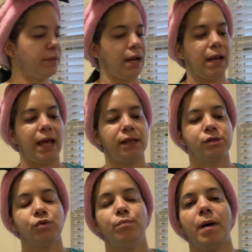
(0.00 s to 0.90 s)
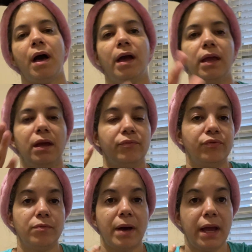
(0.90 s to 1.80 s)
that I like to buy
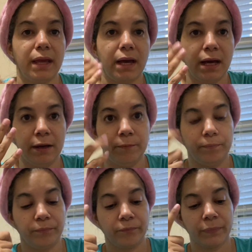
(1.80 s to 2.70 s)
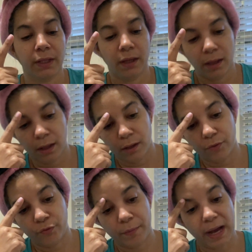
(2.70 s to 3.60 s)
for my
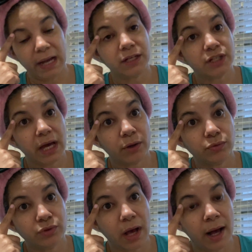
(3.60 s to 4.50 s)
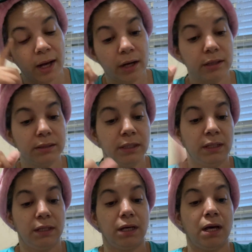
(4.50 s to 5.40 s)
eyeshadows are
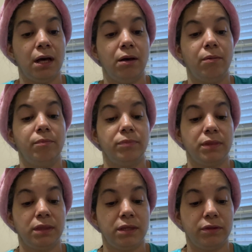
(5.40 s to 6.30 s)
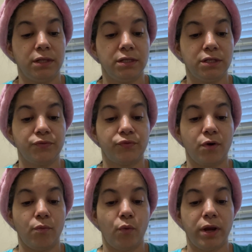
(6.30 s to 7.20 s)
this is
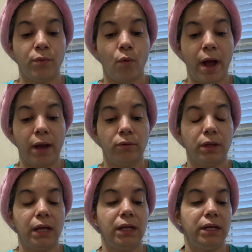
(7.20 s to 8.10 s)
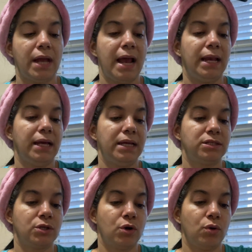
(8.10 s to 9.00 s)
from Wet n Wild, and it's
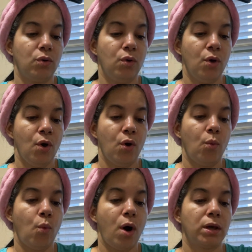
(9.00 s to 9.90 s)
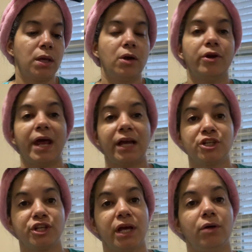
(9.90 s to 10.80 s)
called Walking on
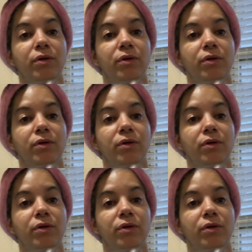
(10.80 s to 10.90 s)
Eggshell,